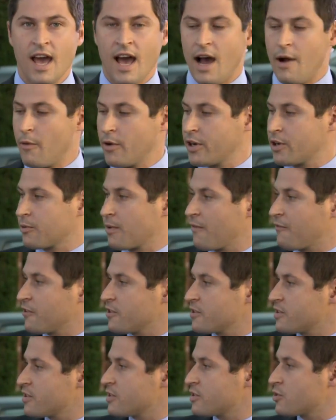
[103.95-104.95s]
I want to
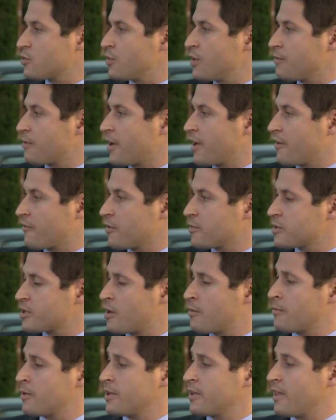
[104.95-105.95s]
reference this tweet right here from
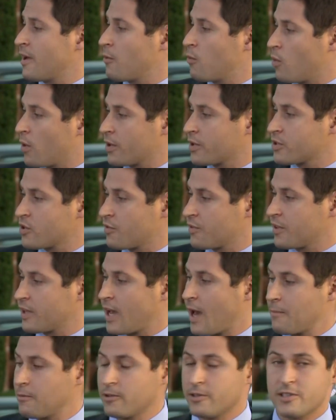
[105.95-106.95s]
somebody that works over at the
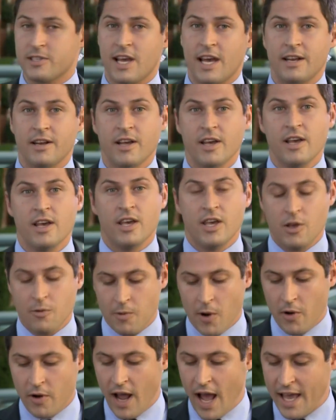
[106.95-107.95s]
Capital Gazette. He
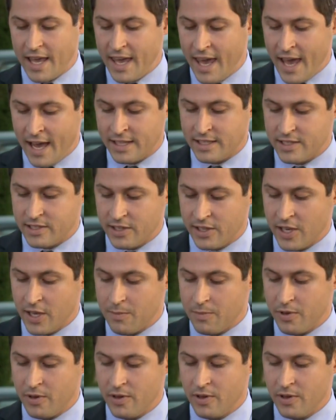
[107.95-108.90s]
wrote, "I can't sleep.